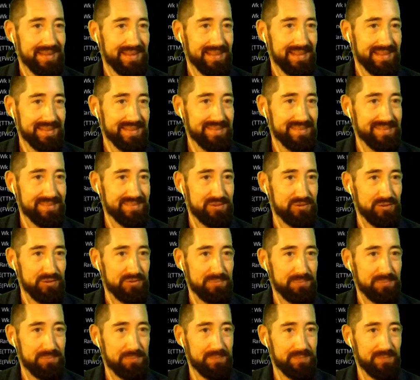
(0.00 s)
This is
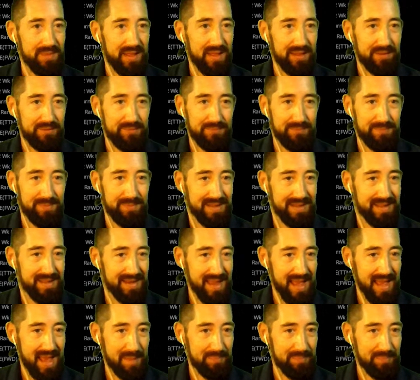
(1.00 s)
just like
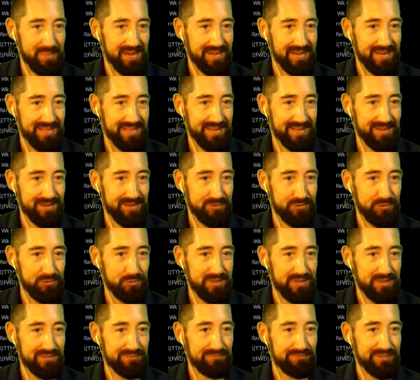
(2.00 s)
happening a little too
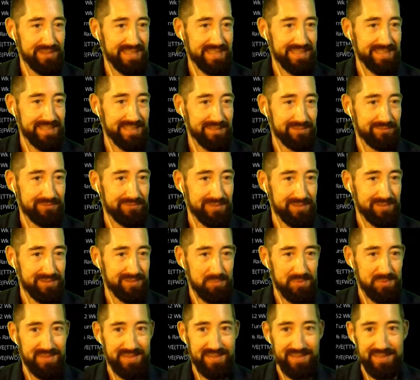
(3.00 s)
convenient for this
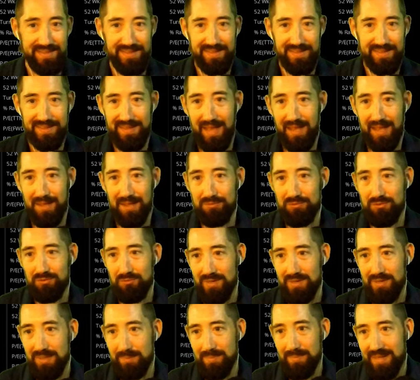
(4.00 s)
particular live
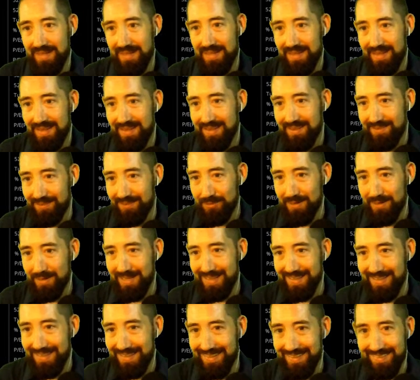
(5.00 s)
stream. It
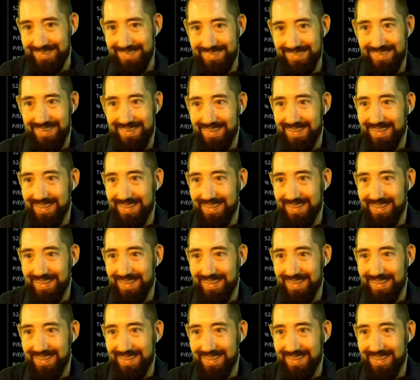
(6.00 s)
really is.